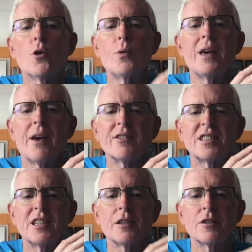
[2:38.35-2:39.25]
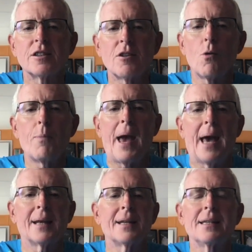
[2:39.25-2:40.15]
We have sinned so
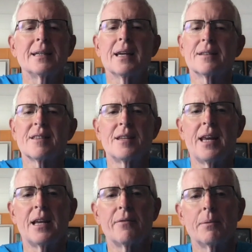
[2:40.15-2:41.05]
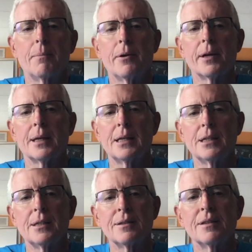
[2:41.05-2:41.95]
badly against the Native American
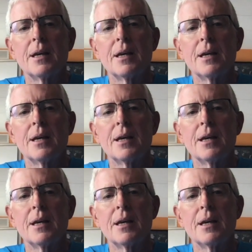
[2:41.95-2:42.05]
Indian